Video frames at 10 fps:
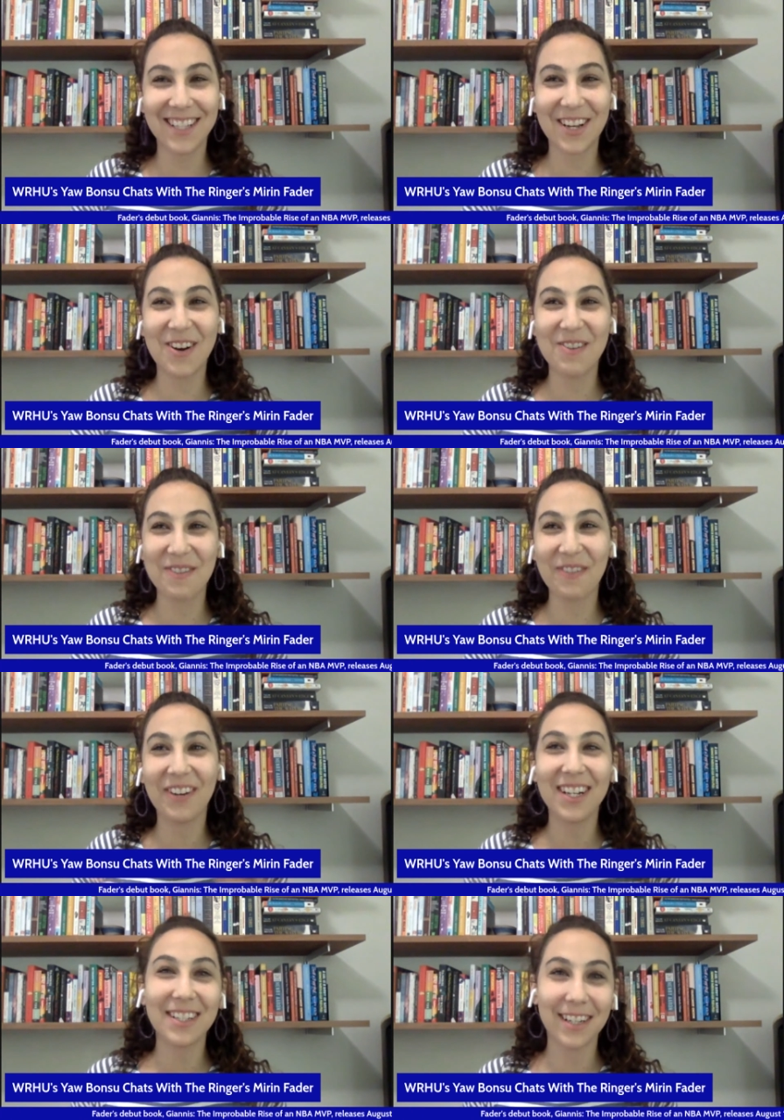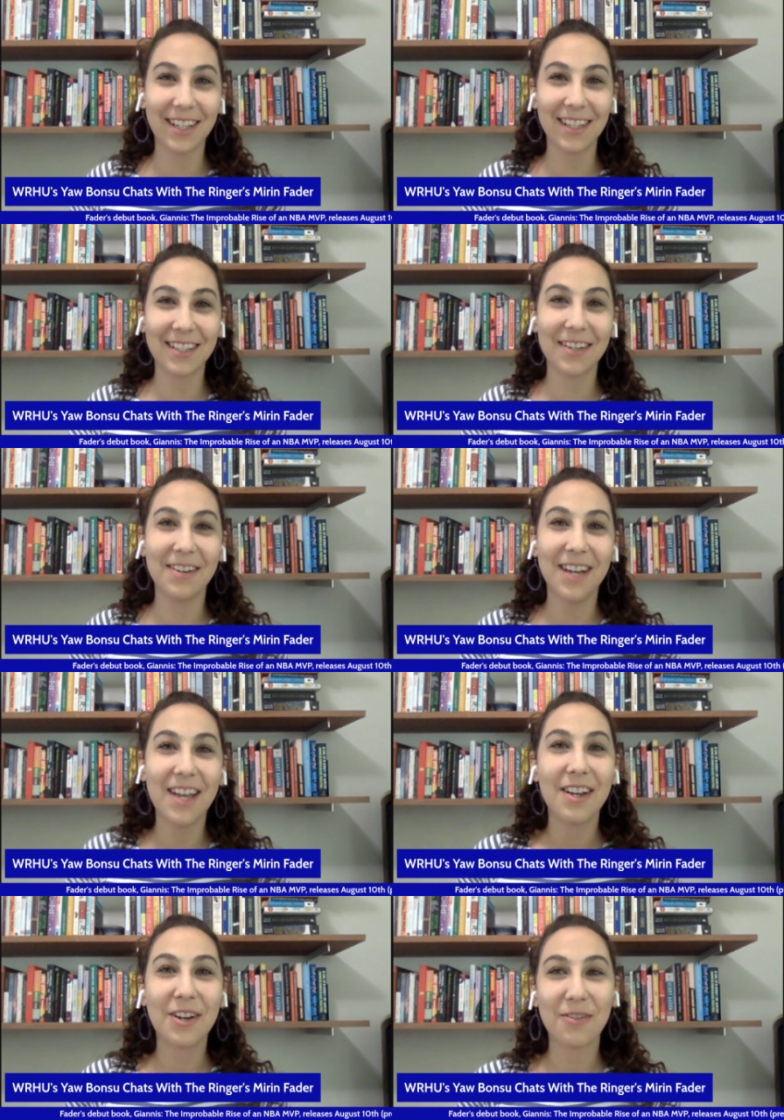and so refreshing. And so
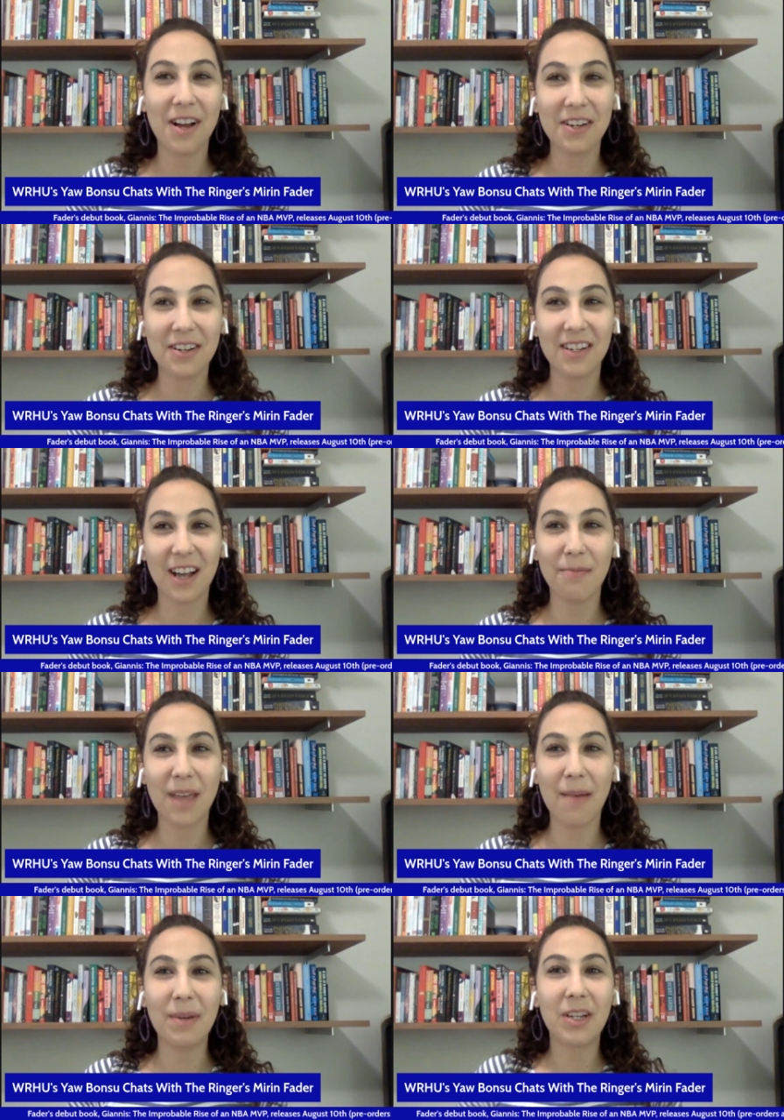Caron couldn't out that.